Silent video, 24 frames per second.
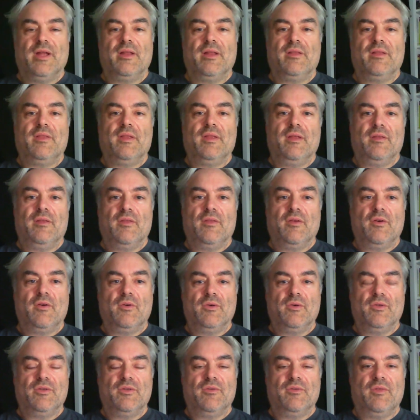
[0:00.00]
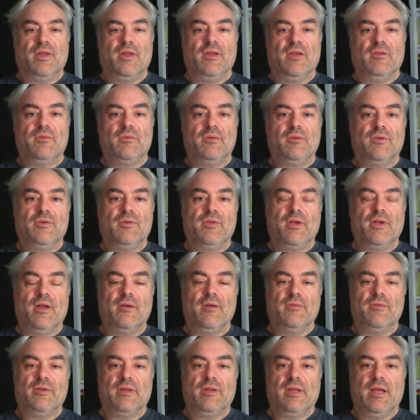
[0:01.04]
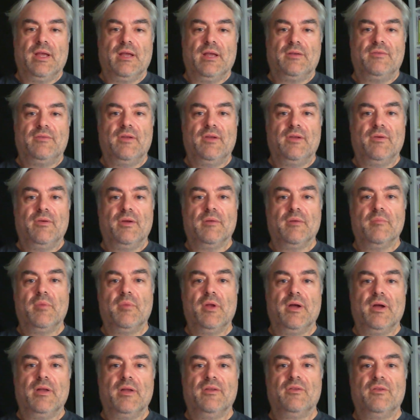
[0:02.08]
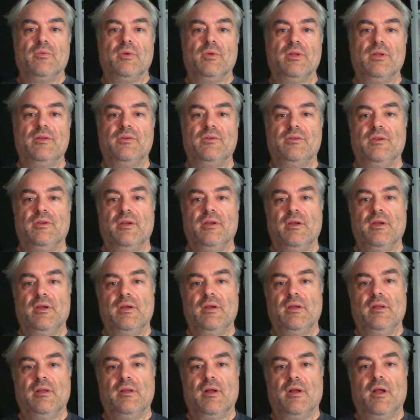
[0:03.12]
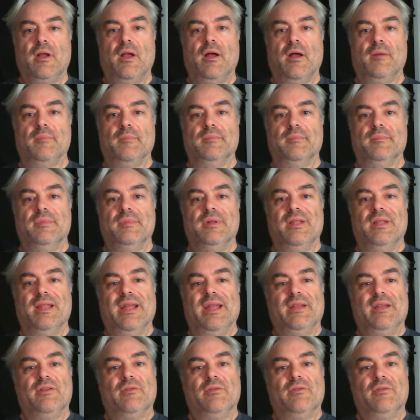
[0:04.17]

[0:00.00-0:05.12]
the course of things, we also covered cash flow and compliance, which come later